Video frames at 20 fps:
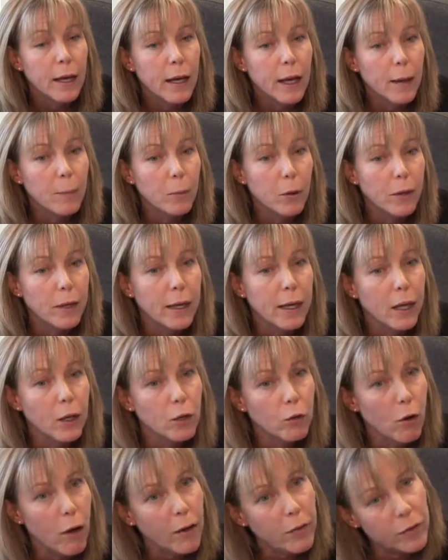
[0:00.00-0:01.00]
I'm looking at
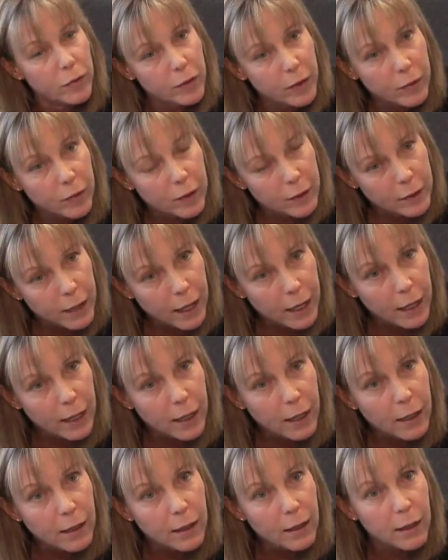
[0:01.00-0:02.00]

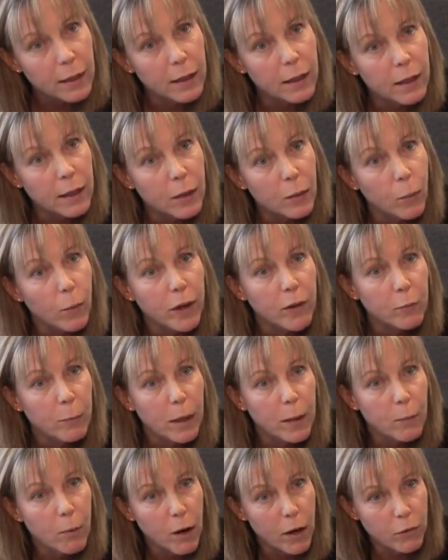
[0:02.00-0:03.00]
cross-designating one of
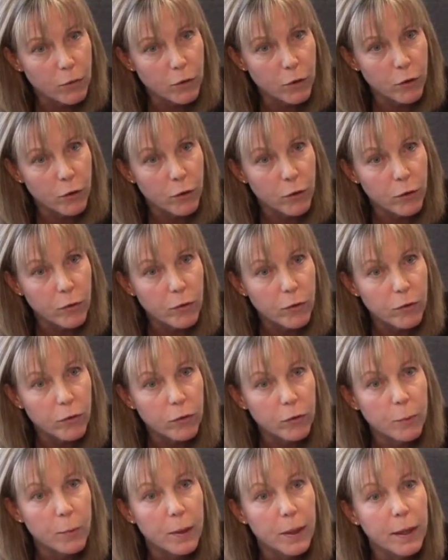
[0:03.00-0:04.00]
my prosecutors
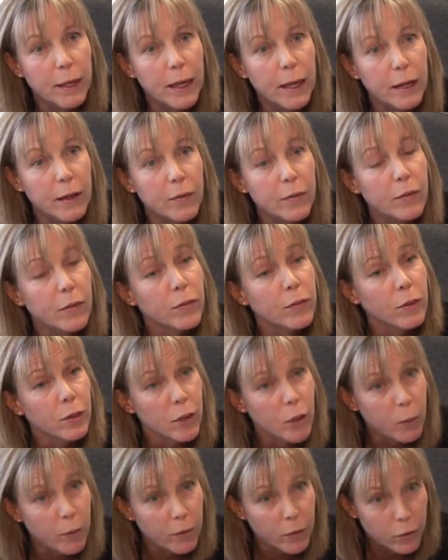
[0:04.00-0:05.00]
to be an assistant
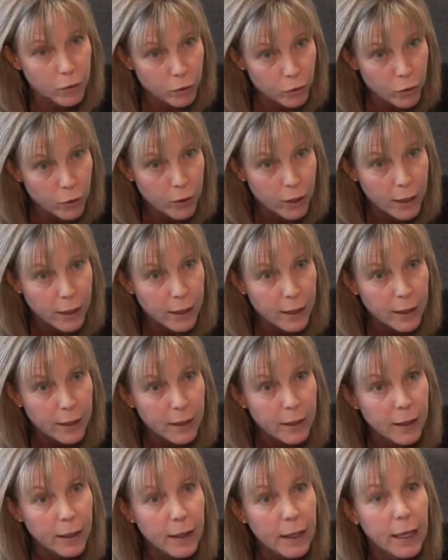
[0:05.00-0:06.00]
U.S. attorney.
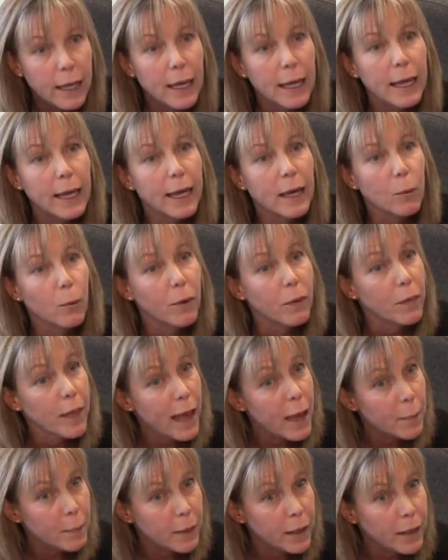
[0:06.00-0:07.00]
And what
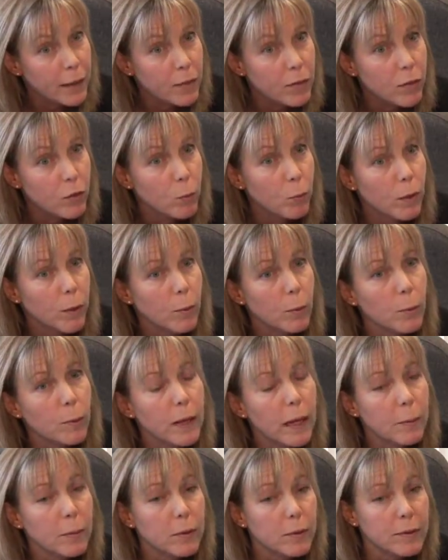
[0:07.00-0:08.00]
that means is we will
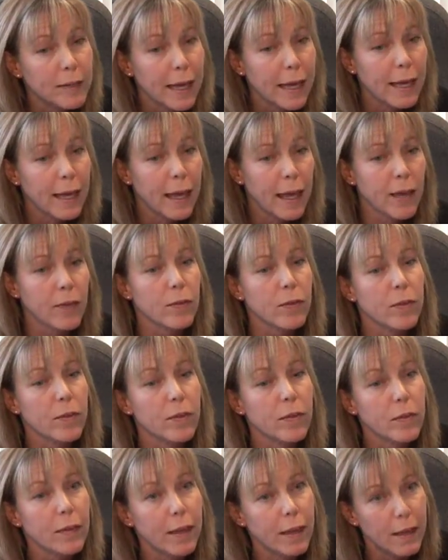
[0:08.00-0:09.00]
be able to take
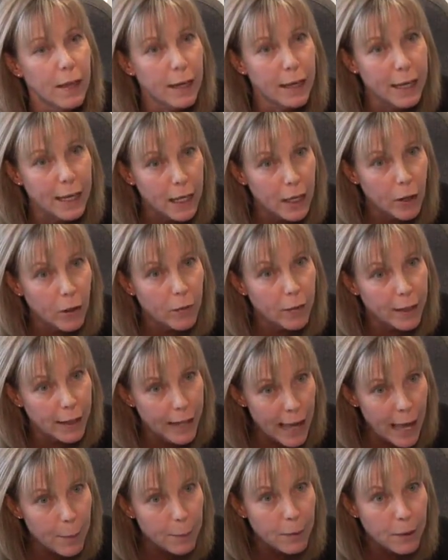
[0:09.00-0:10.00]
cases here that
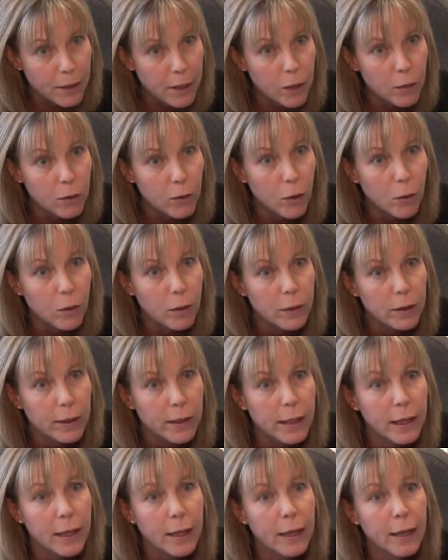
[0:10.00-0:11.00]
happen here
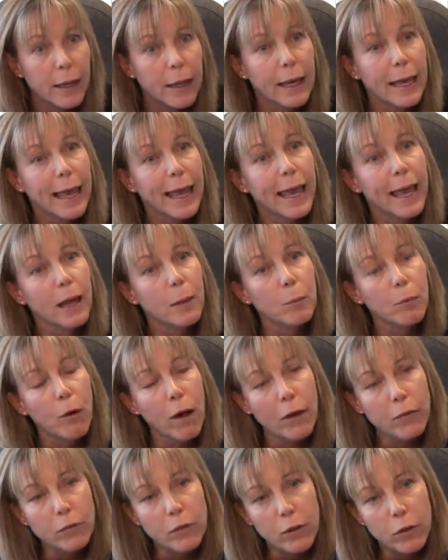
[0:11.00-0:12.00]
locally and
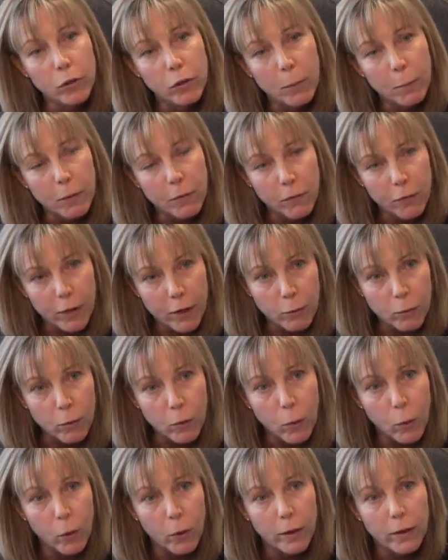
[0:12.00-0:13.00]
prosecute them in federal
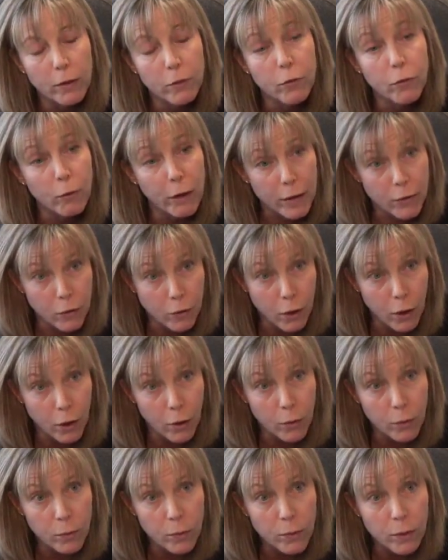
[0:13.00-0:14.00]
court in
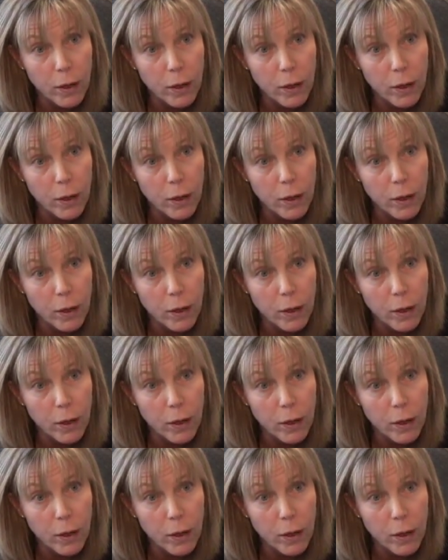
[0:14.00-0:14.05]
Fresno,